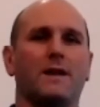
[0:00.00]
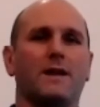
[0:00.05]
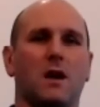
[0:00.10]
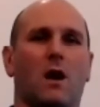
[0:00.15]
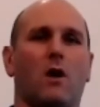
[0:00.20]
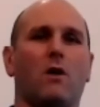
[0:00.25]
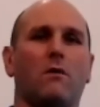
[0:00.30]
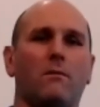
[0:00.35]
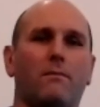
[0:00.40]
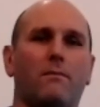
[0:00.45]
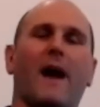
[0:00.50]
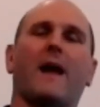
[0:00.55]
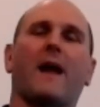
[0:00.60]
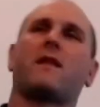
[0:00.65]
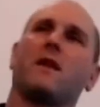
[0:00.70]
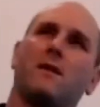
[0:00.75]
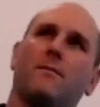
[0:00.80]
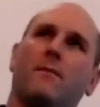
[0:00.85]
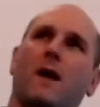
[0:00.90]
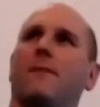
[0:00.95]
right, so back
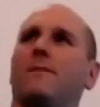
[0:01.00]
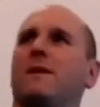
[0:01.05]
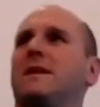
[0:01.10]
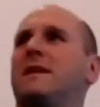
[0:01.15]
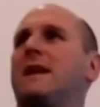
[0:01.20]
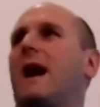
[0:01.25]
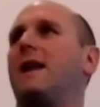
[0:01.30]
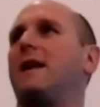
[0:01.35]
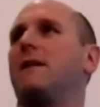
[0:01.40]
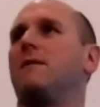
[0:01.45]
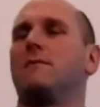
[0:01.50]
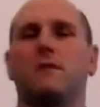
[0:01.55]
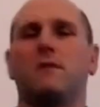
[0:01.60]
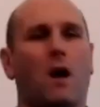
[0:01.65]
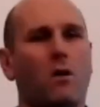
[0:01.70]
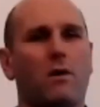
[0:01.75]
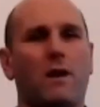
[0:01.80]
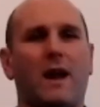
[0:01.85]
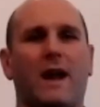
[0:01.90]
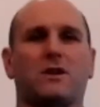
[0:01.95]
to the mommy and daddy,
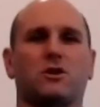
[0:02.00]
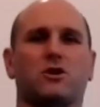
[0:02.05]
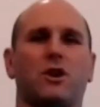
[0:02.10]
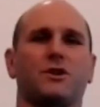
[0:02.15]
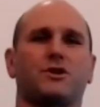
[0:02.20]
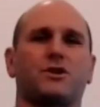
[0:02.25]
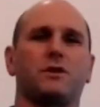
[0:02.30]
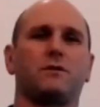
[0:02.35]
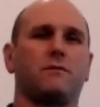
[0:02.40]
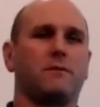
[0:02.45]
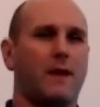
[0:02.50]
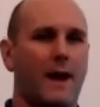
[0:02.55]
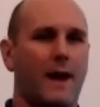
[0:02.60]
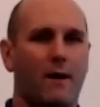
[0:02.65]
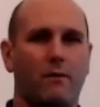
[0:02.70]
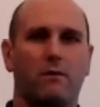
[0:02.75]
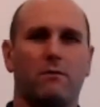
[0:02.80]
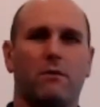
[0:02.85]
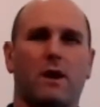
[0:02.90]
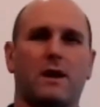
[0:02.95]
no electrician. Yeah,
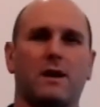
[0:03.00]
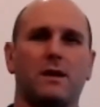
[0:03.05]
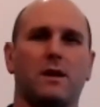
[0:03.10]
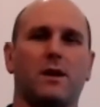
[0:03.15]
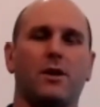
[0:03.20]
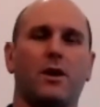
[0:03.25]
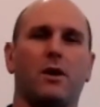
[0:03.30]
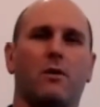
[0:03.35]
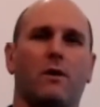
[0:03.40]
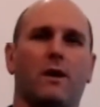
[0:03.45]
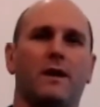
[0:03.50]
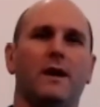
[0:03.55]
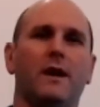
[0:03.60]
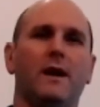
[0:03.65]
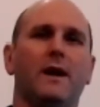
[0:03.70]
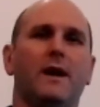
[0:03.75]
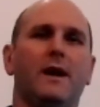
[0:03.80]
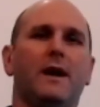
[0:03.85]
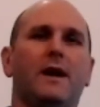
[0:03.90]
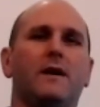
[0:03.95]
well, what can you do? And
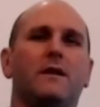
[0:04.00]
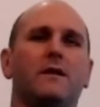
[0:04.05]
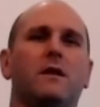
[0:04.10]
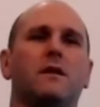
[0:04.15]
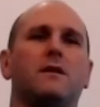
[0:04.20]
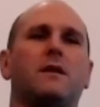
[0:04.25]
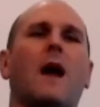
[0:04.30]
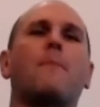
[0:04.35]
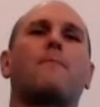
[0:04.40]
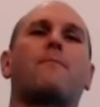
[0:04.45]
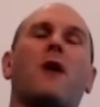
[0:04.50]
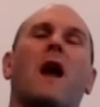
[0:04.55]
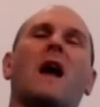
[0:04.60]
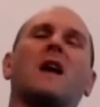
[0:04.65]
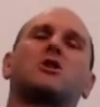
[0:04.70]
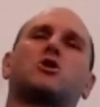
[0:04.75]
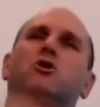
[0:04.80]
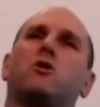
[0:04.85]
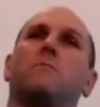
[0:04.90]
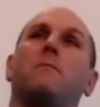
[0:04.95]
that
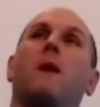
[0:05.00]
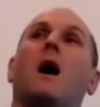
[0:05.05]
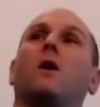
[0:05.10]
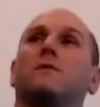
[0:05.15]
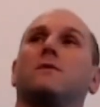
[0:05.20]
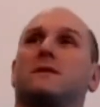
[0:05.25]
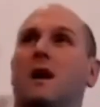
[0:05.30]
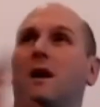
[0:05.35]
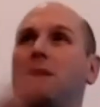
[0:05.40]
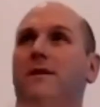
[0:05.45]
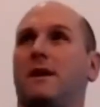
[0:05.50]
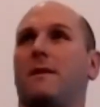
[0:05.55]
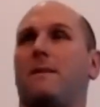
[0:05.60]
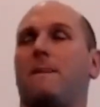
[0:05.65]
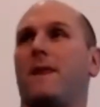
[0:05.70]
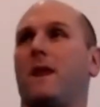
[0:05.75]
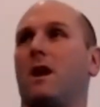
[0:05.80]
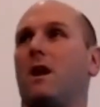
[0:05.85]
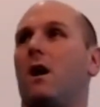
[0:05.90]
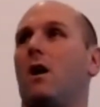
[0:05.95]
pressure mounts on you,
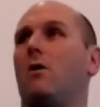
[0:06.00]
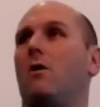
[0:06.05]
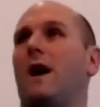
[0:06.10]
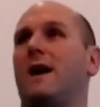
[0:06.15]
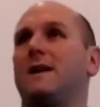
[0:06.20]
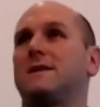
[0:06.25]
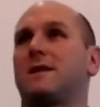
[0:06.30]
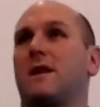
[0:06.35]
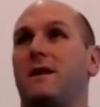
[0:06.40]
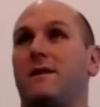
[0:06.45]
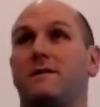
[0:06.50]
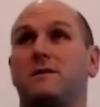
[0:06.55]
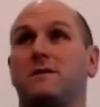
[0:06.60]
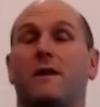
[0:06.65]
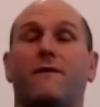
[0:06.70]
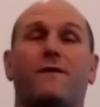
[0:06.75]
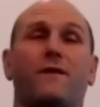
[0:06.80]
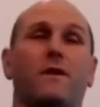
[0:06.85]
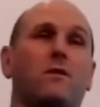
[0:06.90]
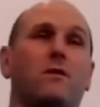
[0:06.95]
as
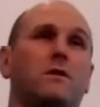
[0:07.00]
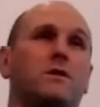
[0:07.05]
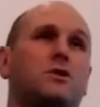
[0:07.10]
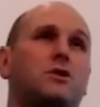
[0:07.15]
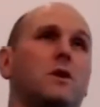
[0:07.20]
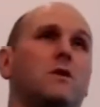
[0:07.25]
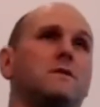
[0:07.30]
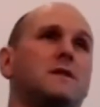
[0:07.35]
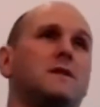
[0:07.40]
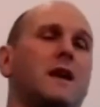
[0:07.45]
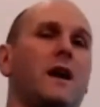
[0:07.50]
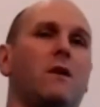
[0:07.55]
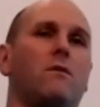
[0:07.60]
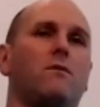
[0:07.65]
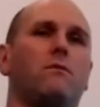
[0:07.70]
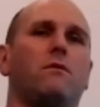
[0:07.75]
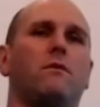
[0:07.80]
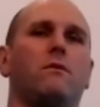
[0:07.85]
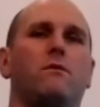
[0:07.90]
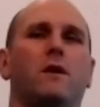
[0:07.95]
a few of the students here
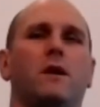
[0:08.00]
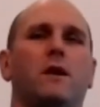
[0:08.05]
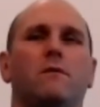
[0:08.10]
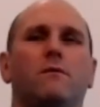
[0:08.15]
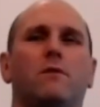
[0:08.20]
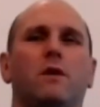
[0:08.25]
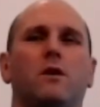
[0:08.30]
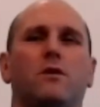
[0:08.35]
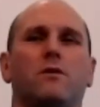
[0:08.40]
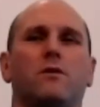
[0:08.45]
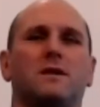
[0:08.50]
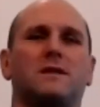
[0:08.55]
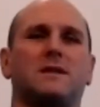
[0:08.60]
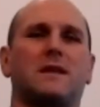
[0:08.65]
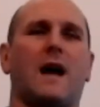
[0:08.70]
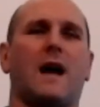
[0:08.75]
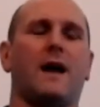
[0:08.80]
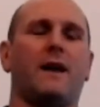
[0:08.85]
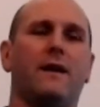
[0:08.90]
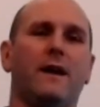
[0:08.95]
will
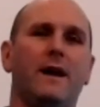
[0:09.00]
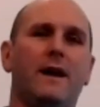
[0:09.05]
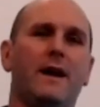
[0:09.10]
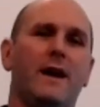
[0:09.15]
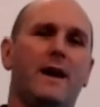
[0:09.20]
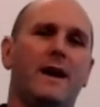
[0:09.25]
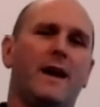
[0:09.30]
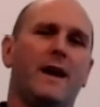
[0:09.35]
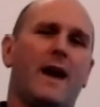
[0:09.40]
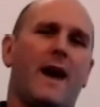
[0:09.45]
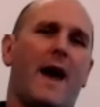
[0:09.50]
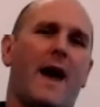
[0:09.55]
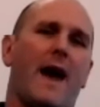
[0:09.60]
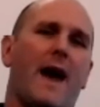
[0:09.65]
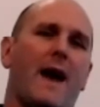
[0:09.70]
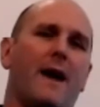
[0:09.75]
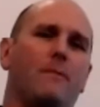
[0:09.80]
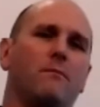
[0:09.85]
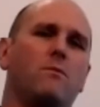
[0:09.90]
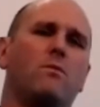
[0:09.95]
understand.
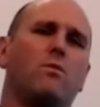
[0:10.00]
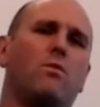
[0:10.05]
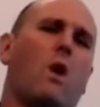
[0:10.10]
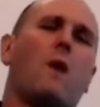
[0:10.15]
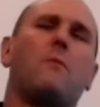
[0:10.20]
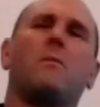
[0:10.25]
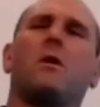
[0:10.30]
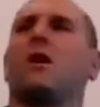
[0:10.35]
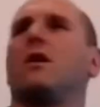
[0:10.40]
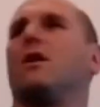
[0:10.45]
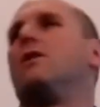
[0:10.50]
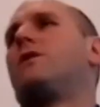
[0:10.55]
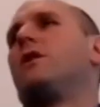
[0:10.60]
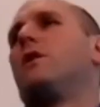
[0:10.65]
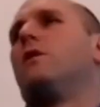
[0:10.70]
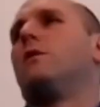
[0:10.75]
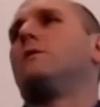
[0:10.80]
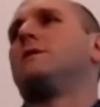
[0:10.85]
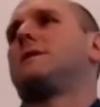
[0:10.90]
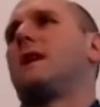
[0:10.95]
What am I going to
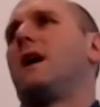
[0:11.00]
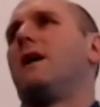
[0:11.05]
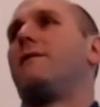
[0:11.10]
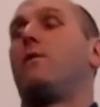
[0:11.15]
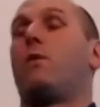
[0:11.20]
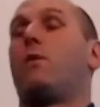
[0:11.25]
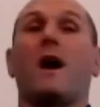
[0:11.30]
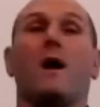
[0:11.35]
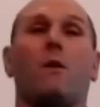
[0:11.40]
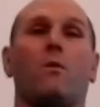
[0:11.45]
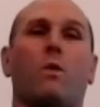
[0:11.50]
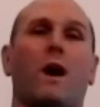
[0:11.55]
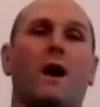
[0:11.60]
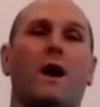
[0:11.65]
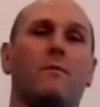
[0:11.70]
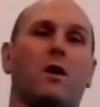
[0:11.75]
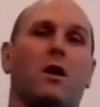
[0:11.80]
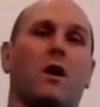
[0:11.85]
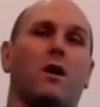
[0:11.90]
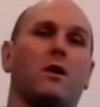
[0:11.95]
do with myself? Where
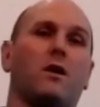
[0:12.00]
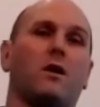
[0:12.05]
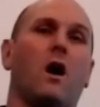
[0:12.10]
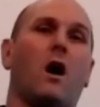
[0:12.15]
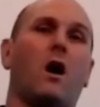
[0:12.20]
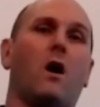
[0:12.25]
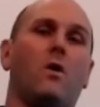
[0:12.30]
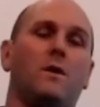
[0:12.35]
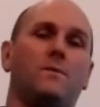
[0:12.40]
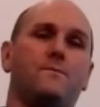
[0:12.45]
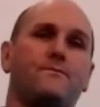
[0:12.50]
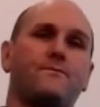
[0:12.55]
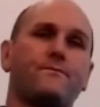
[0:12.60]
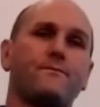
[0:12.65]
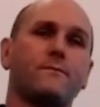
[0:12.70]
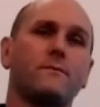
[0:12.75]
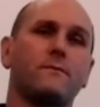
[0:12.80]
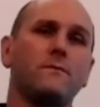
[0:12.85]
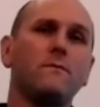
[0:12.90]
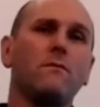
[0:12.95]
am I going to go? And
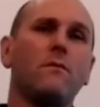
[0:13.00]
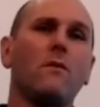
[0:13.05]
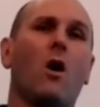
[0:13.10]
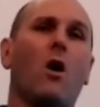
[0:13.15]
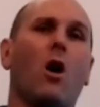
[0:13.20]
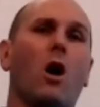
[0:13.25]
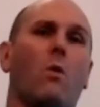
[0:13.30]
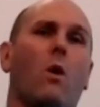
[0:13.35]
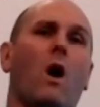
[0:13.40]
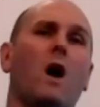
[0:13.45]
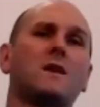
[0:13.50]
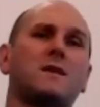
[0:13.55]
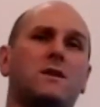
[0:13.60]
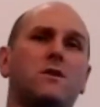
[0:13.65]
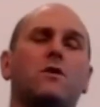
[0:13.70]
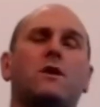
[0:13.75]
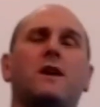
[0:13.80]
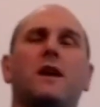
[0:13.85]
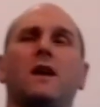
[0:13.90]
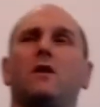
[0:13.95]
I was
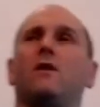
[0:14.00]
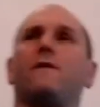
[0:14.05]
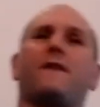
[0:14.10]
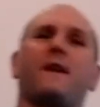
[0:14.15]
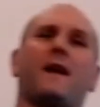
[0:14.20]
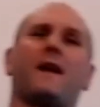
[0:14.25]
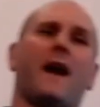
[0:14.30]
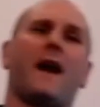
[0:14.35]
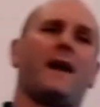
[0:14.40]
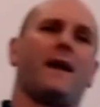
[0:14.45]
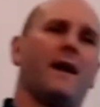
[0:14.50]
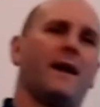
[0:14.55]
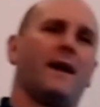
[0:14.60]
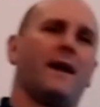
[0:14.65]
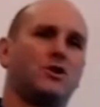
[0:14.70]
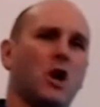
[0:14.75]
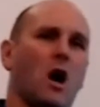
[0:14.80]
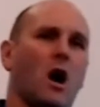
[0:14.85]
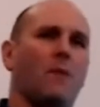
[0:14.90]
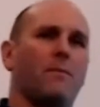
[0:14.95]
lucky enough to get
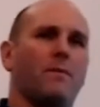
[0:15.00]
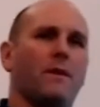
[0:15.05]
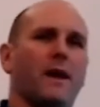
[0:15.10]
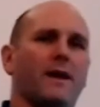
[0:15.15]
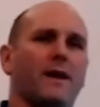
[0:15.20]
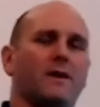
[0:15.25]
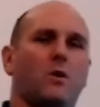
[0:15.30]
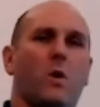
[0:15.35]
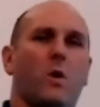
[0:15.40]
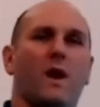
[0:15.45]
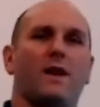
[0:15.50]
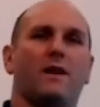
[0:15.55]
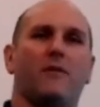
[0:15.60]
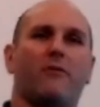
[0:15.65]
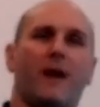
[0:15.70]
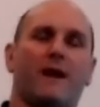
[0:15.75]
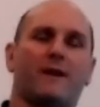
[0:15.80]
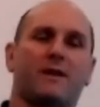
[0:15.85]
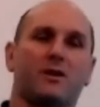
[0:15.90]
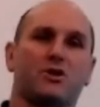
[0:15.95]
job in Quinn
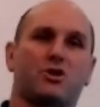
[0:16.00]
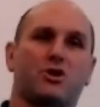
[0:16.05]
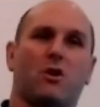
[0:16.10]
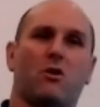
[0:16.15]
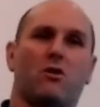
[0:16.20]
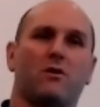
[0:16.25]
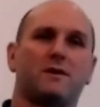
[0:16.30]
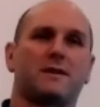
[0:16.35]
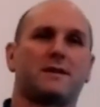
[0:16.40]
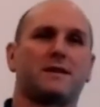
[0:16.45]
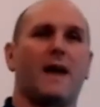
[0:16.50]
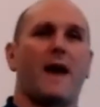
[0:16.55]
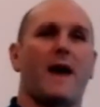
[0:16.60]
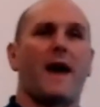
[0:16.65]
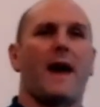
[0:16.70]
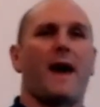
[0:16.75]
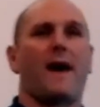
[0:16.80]
Direct Insurance.